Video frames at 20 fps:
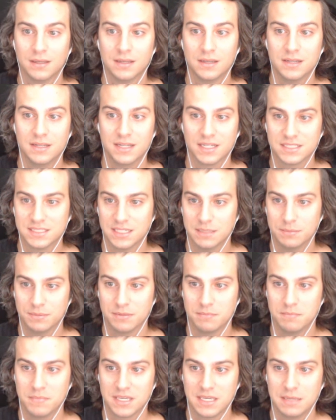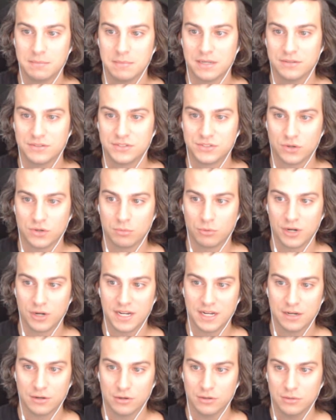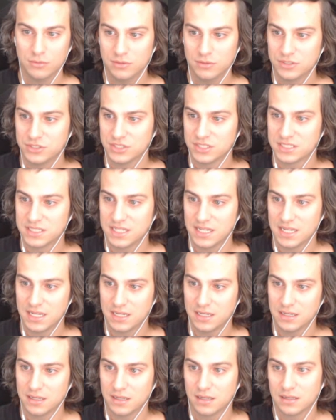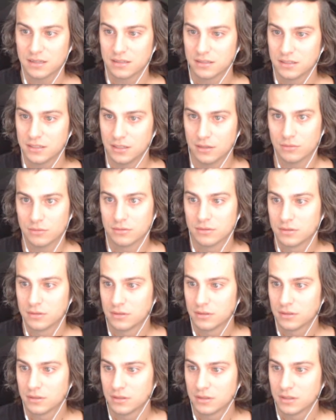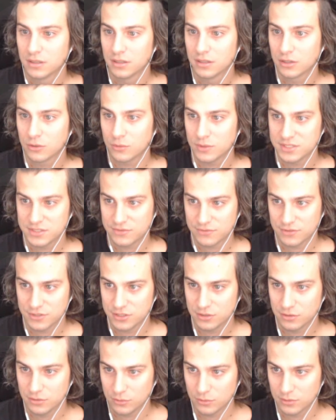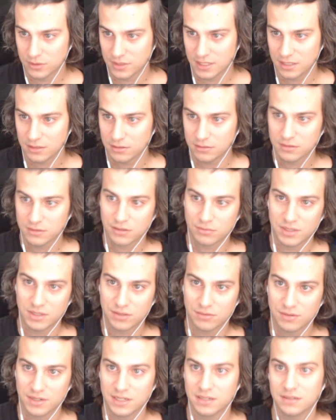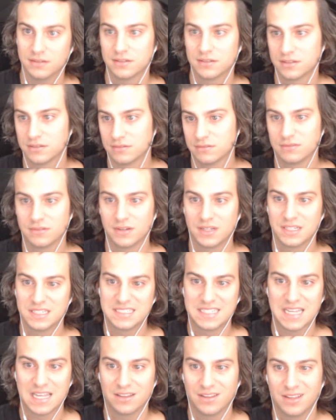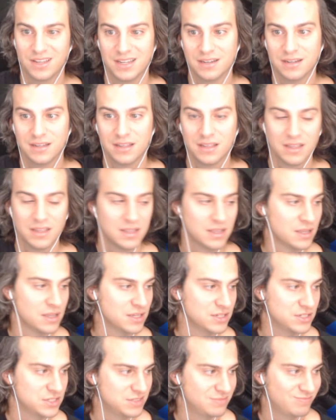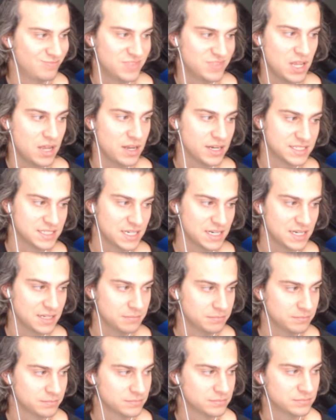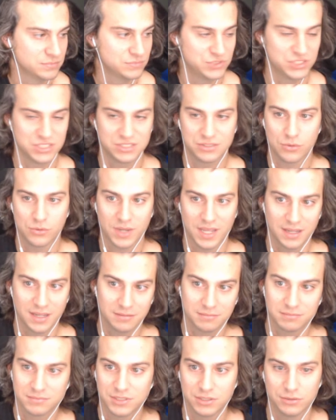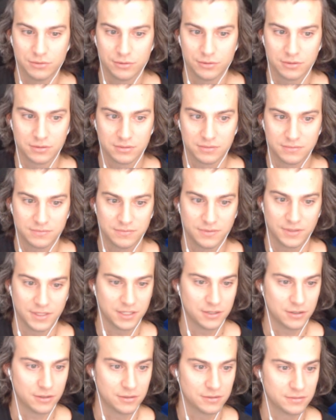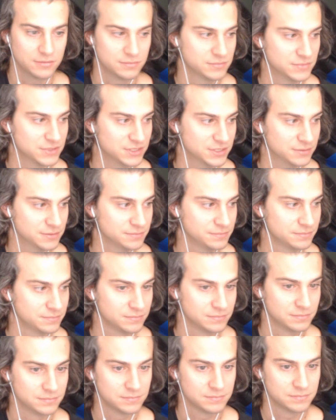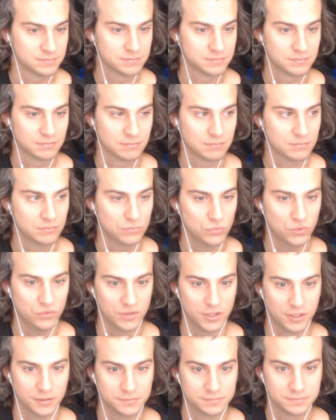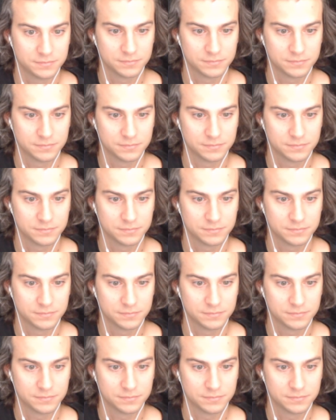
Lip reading: Next up, Mickey Mouse, Starborn Hero. Just a quest for 2 lore there. 3/3, fine stat line. Not exciting, just okay. A filling card. So moving on.